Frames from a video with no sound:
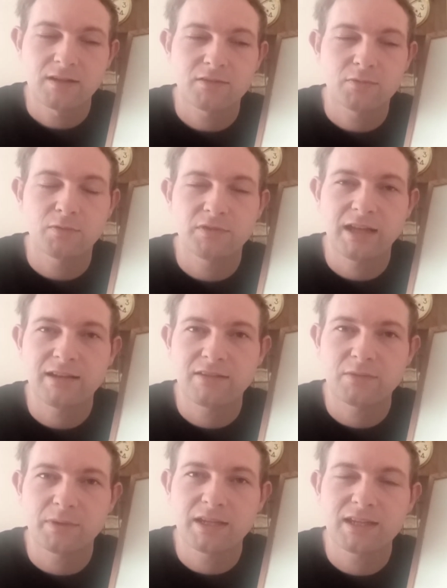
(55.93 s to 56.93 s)
towards the end
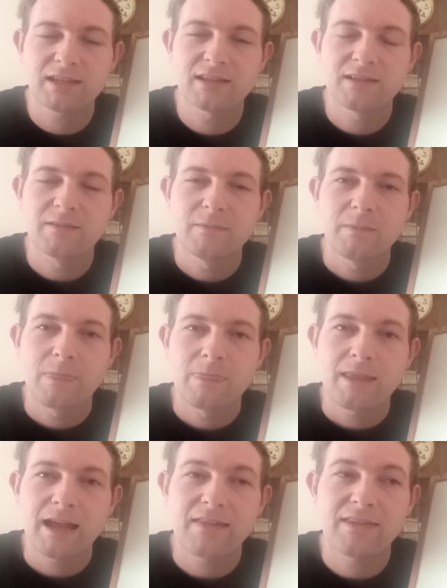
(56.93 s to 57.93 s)
of the week.
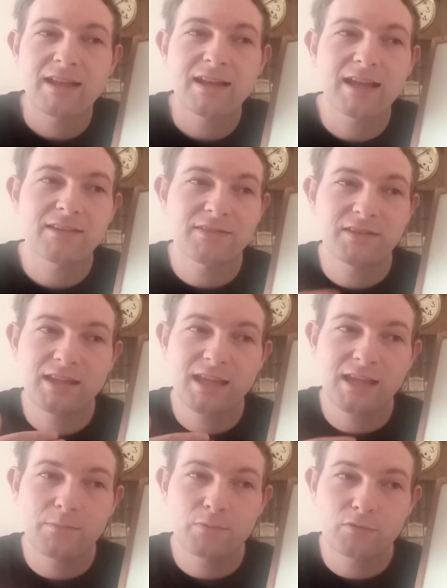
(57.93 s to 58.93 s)
And then as the
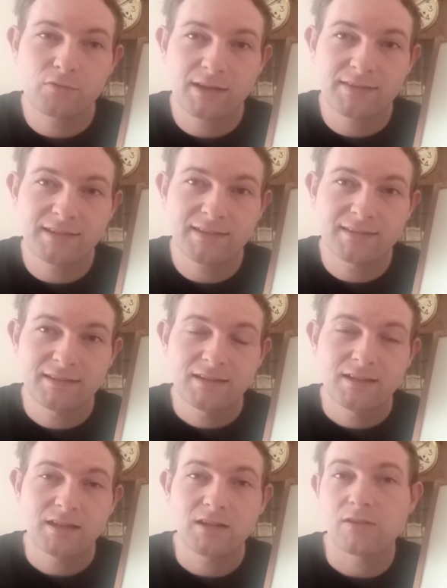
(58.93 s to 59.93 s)
year progresses,
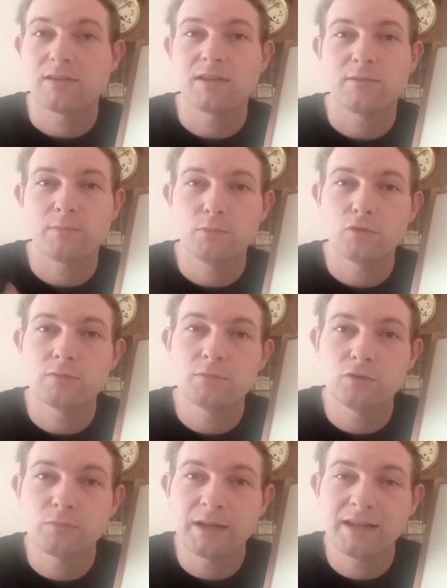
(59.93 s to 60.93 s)
and I'll get more and
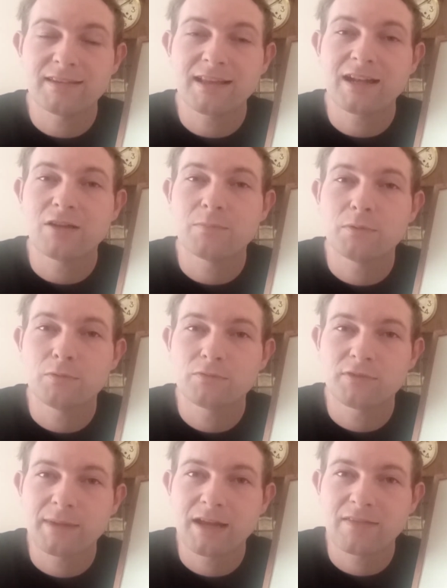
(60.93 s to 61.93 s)
more winners, and I'll pull
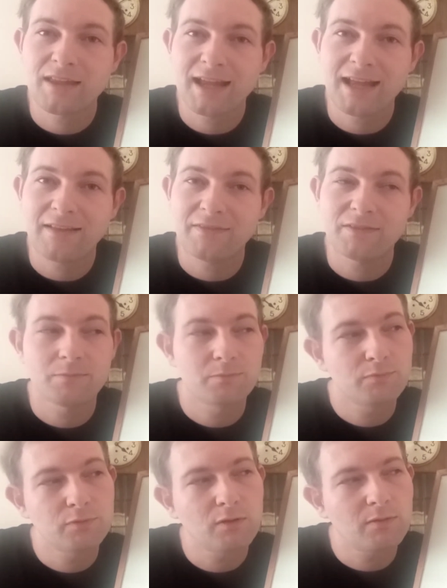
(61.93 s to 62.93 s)
some out of the hat.
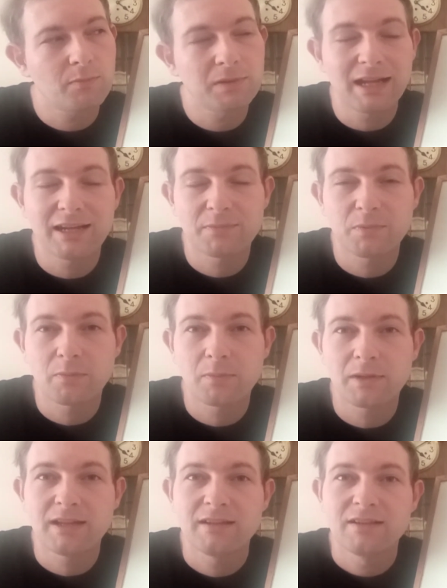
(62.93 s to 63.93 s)
Plan is
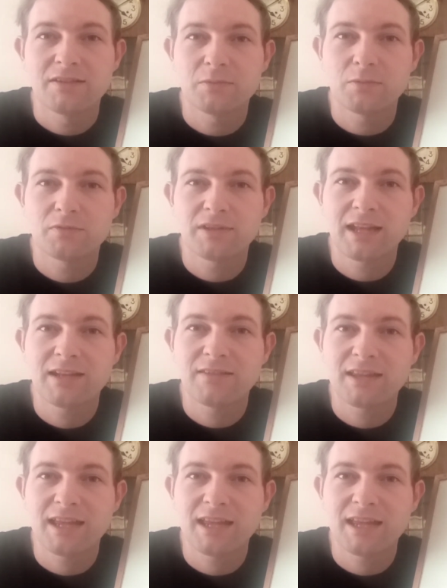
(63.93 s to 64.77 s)
probably towards the end of the